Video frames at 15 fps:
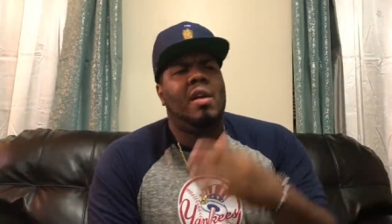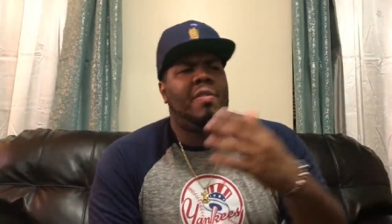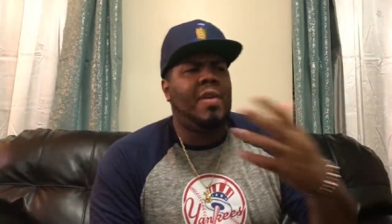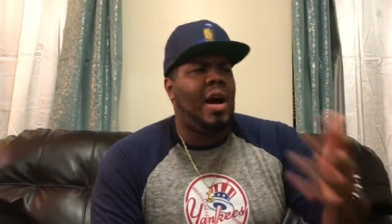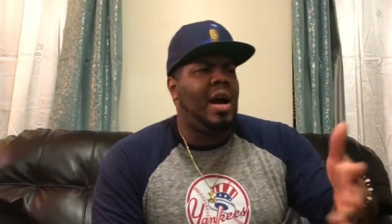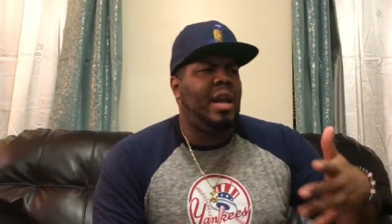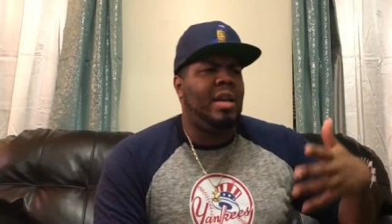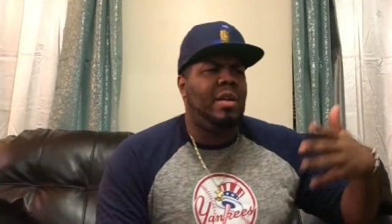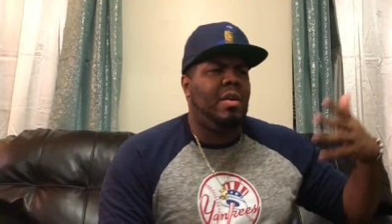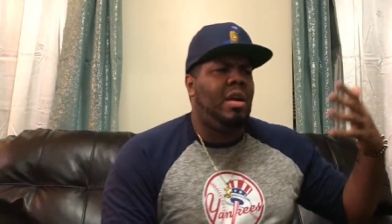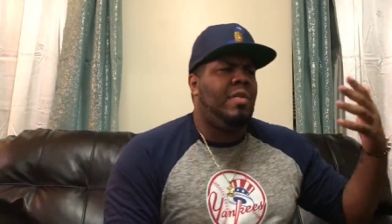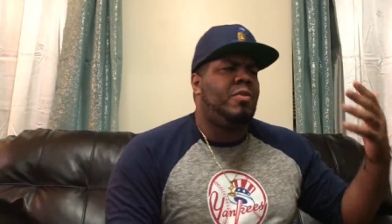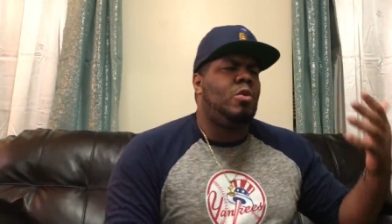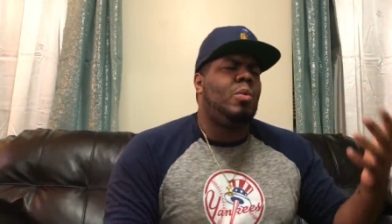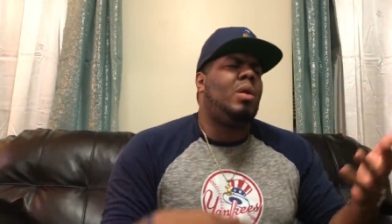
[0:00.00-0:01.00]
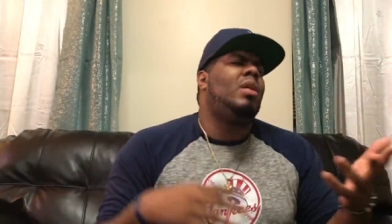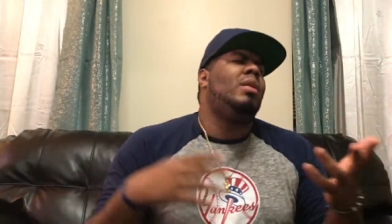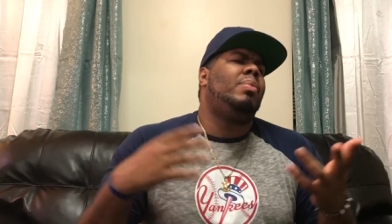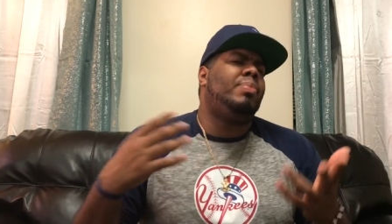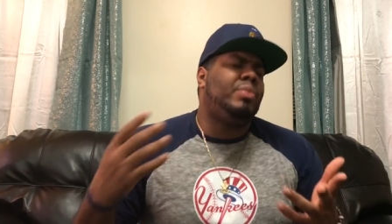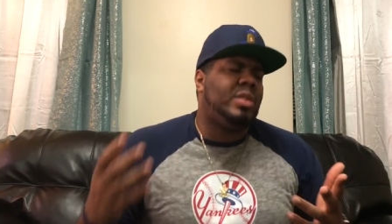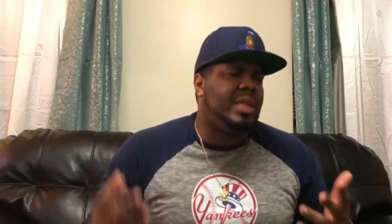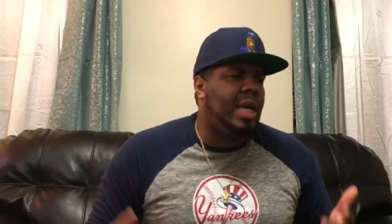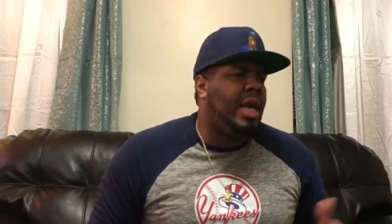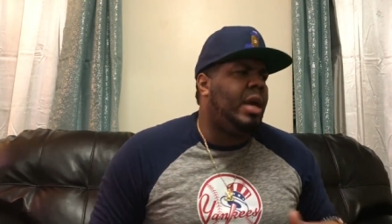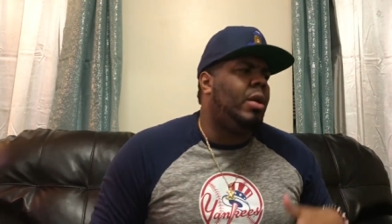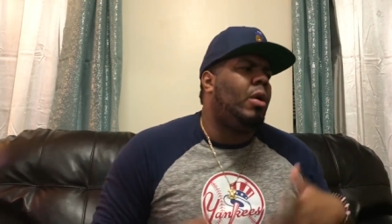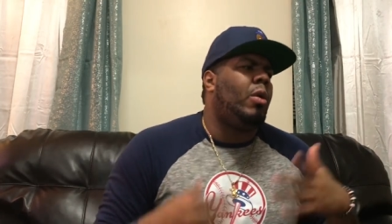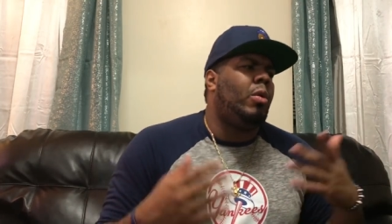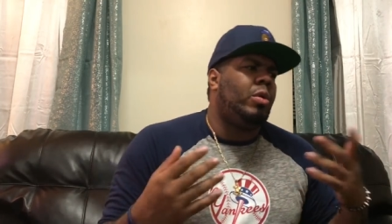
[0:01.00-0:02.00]
Fine, if you want to
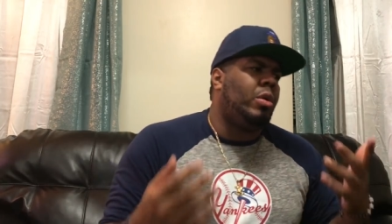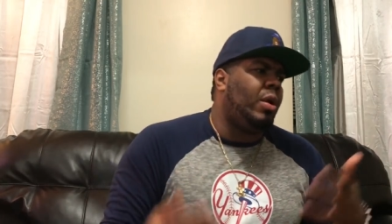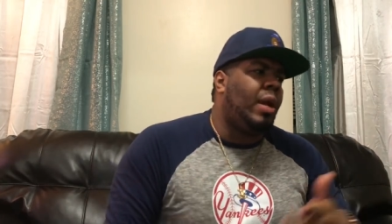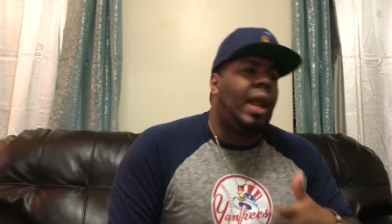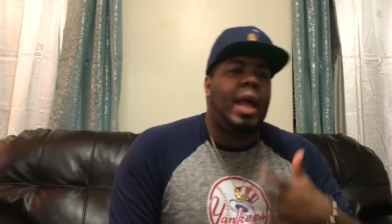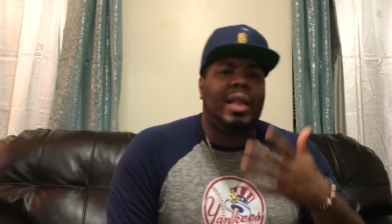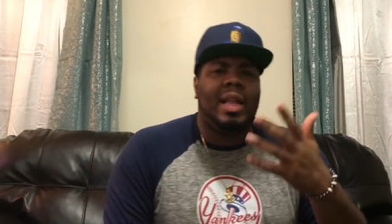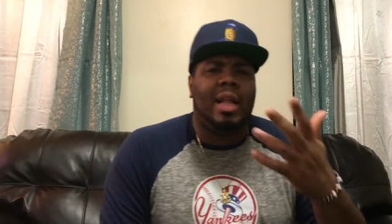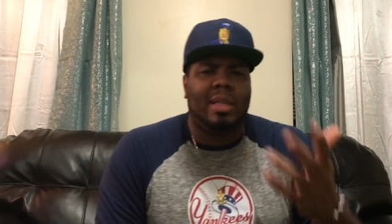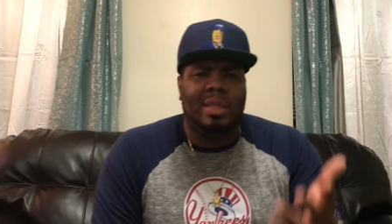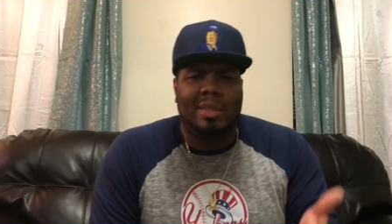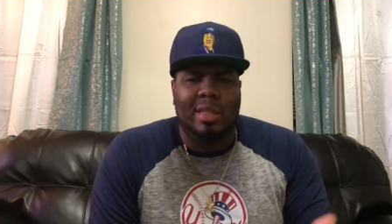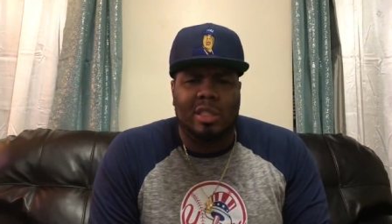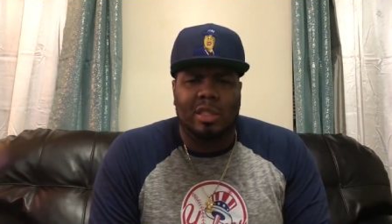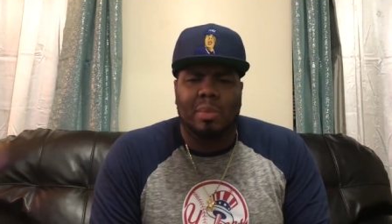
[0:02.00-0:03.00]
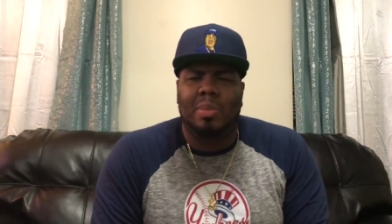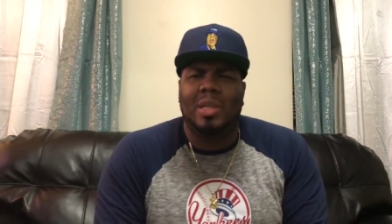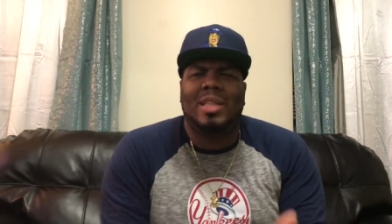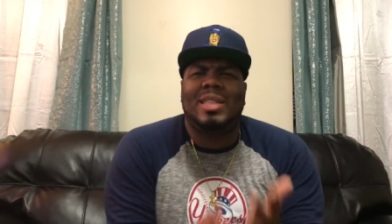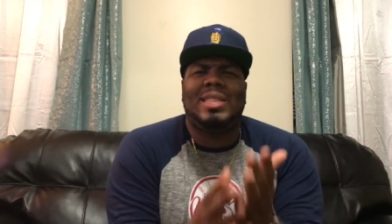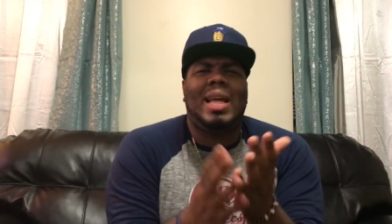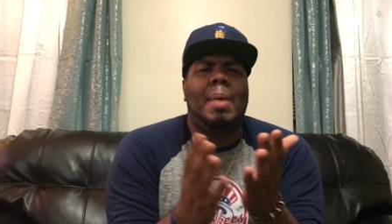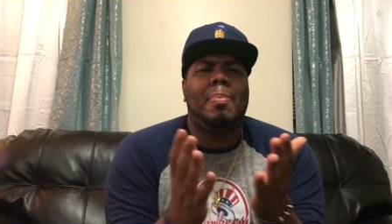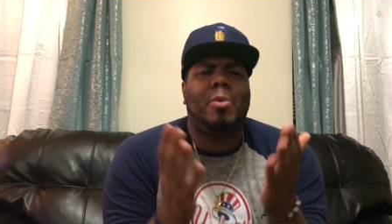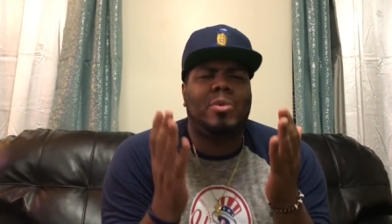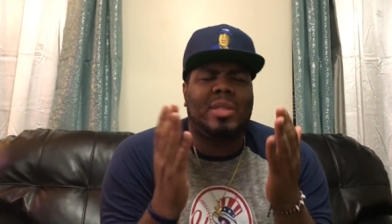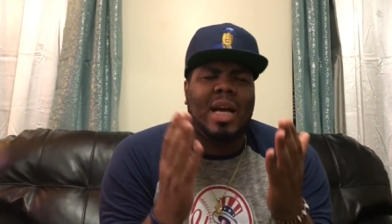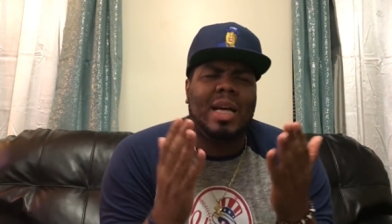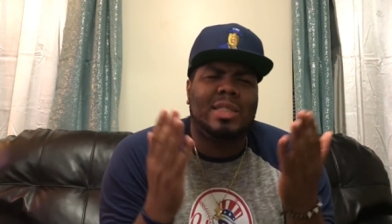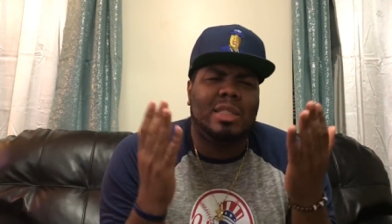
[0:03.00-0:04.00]
say, oh, you didn't like that decision, but the sample
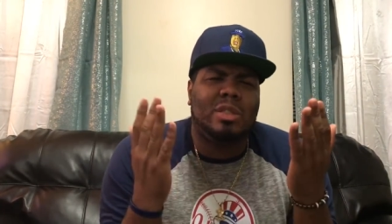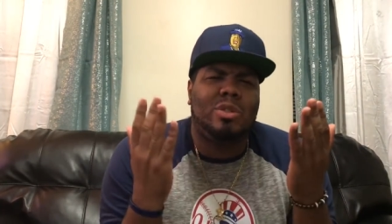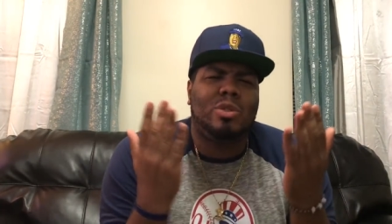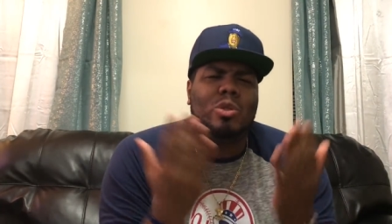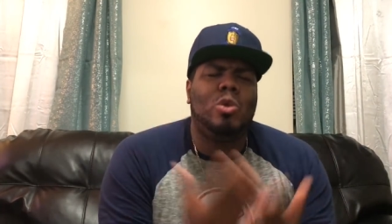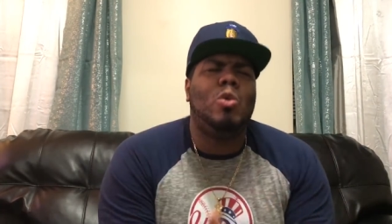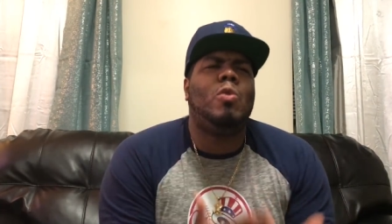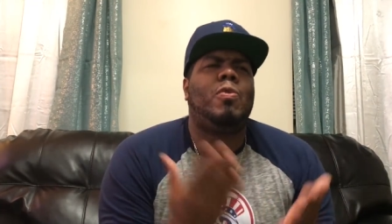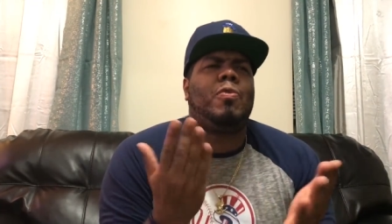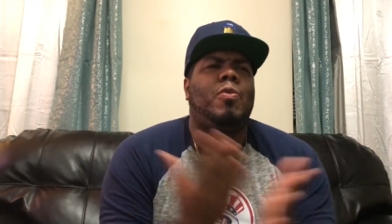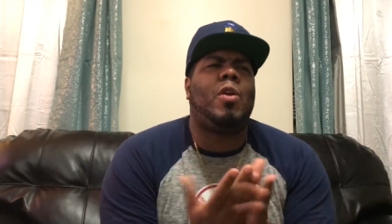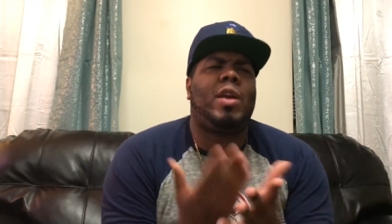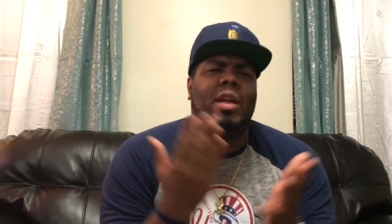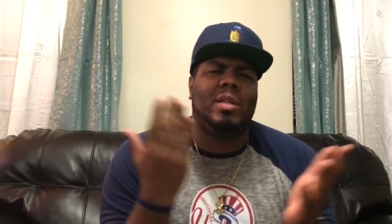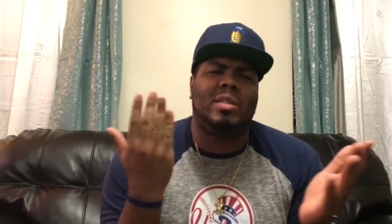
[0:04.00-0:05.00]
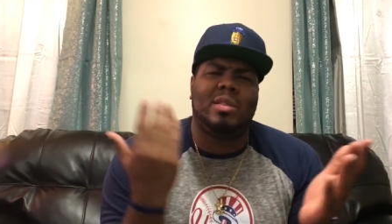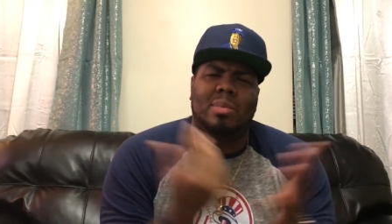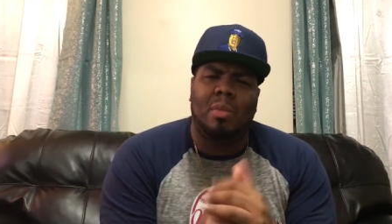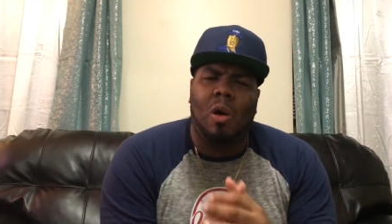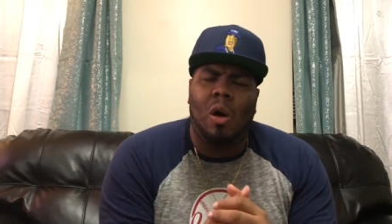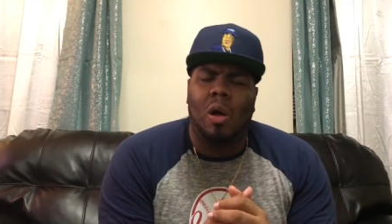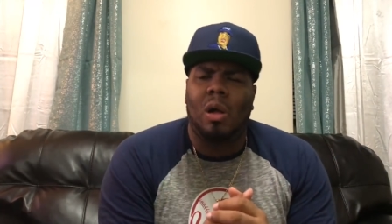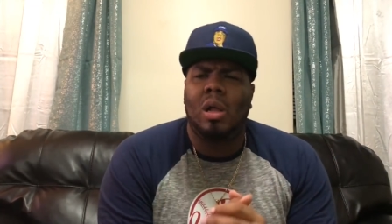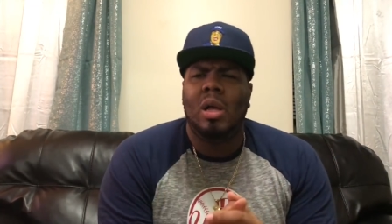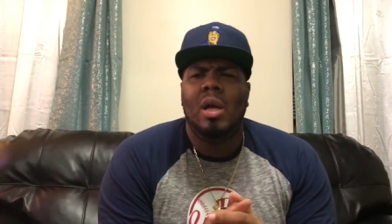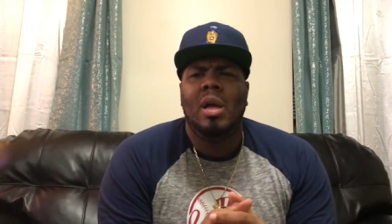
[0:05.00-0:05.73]
size is too freaking small.